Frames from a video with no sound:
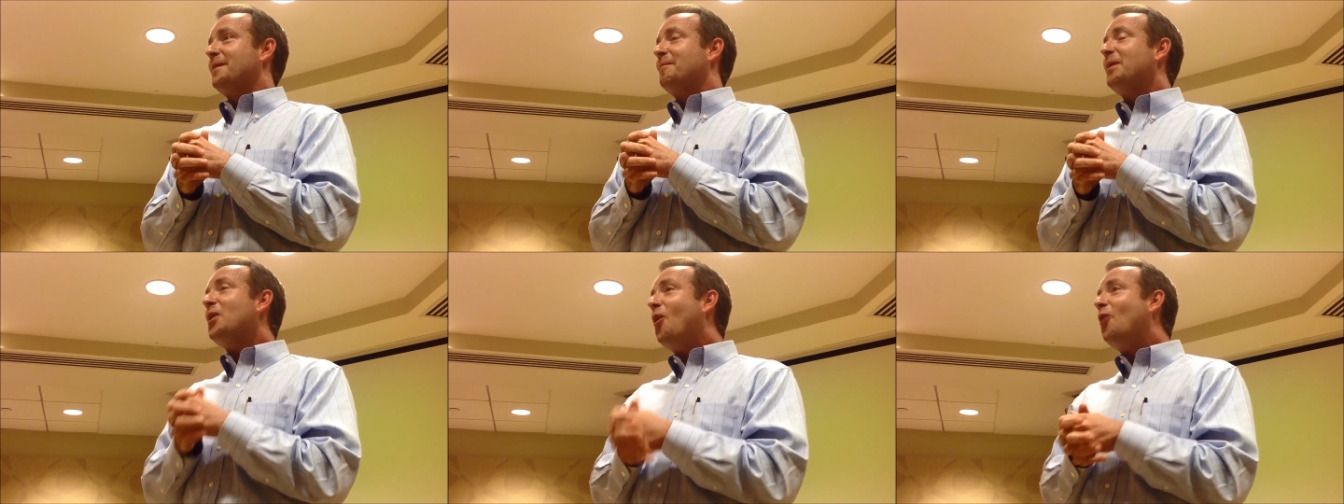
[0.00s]

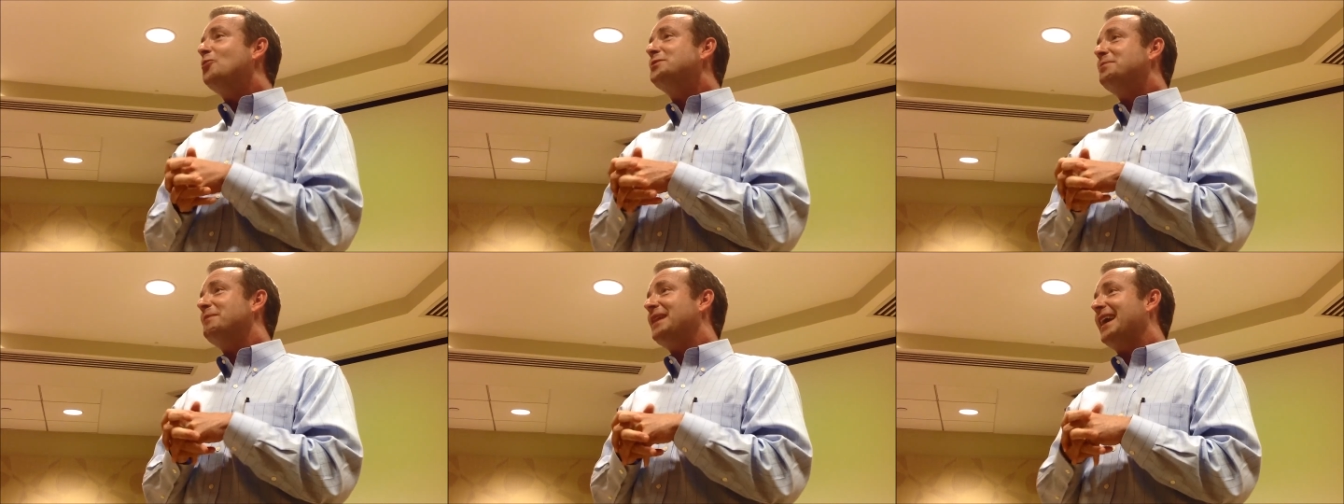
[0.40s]
But
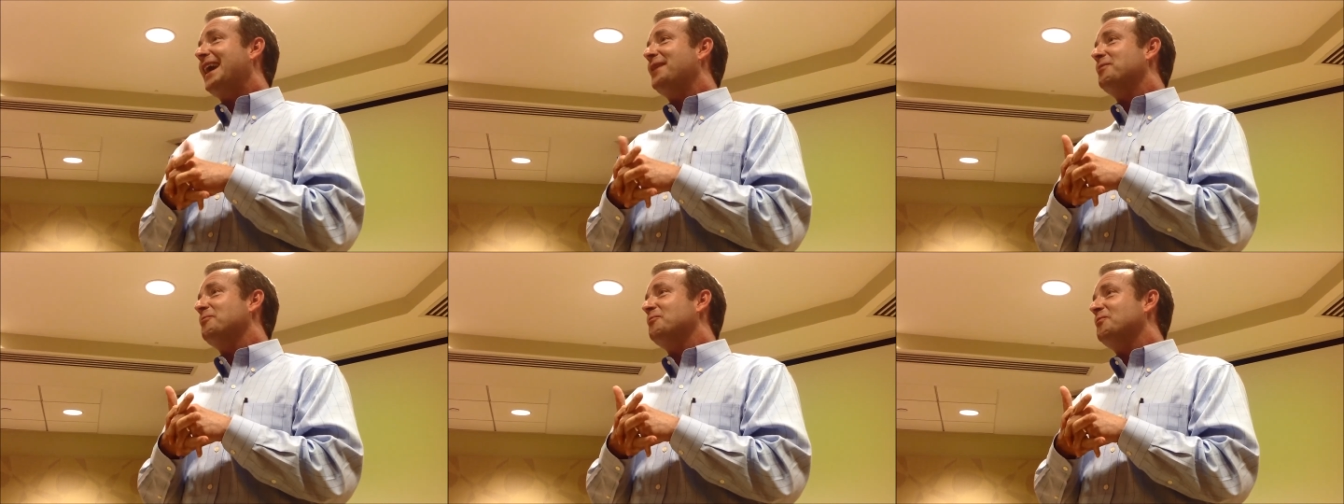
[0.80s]
ultimately, I
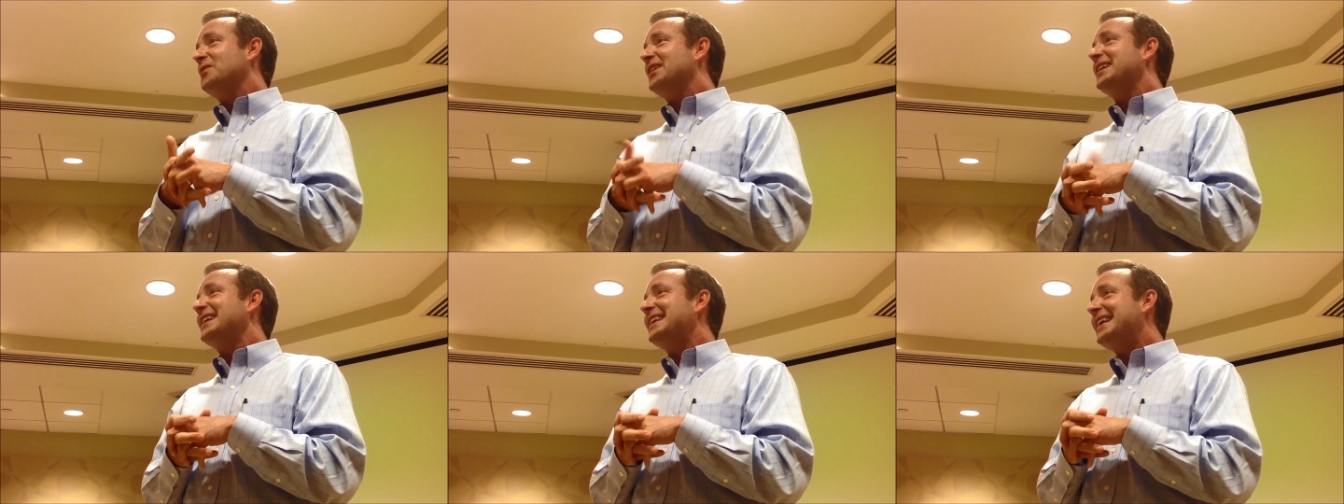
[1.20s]
don't
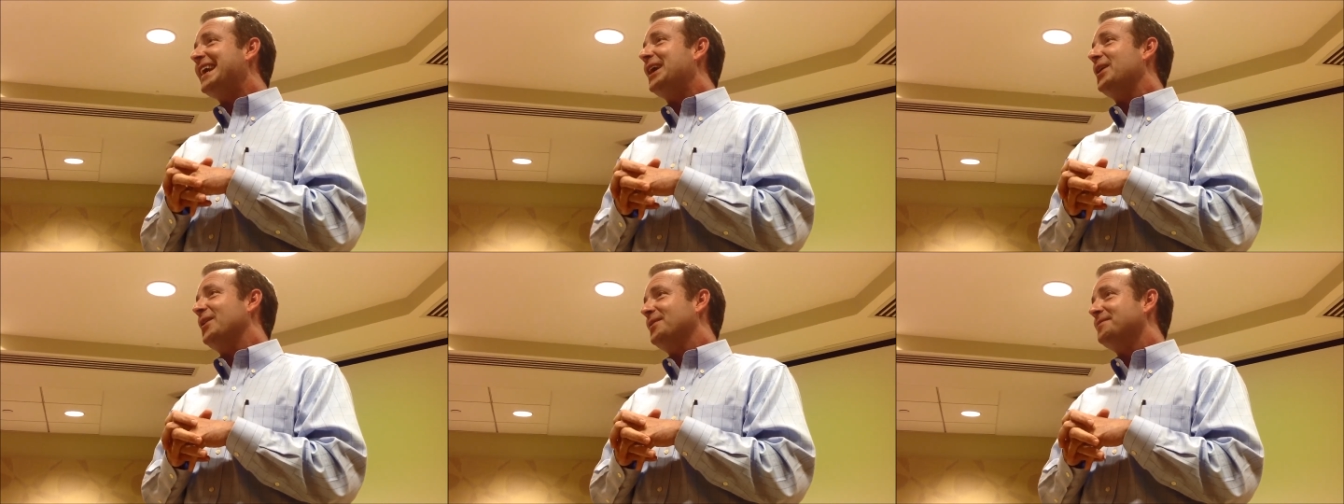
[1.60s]
really
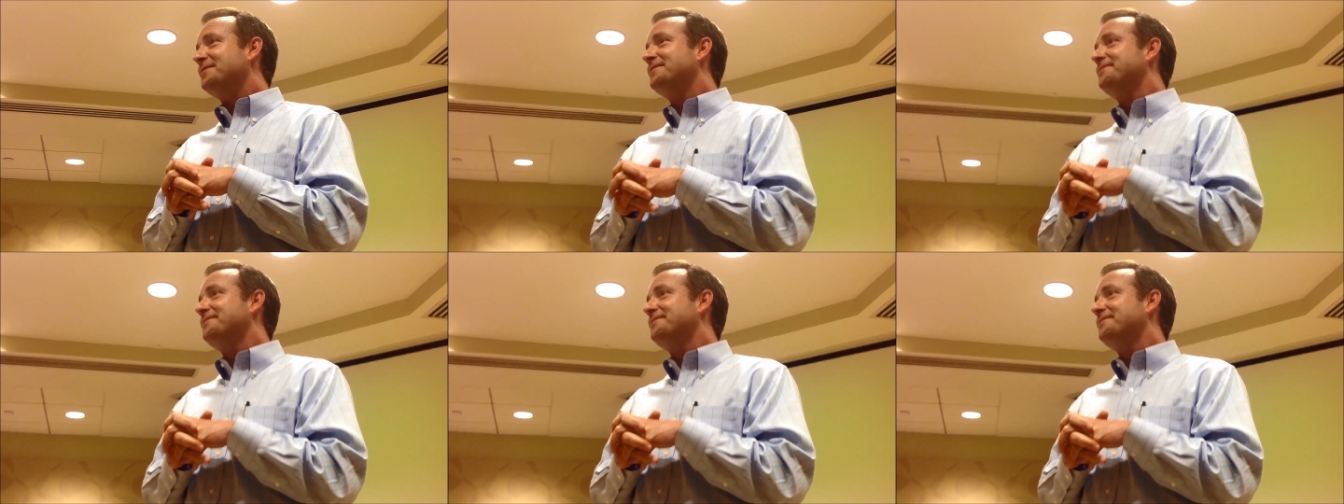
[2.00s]
care.